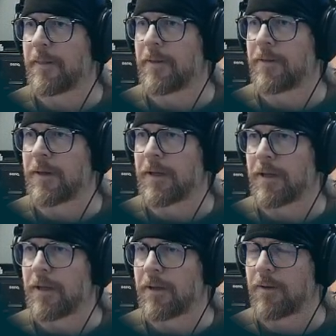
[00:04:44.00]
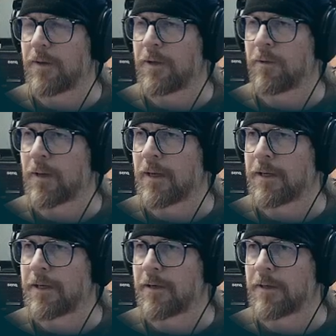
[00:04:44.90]
The URL
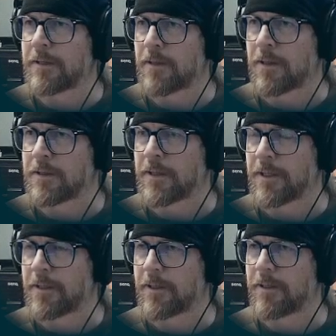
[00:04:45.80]
here is rsync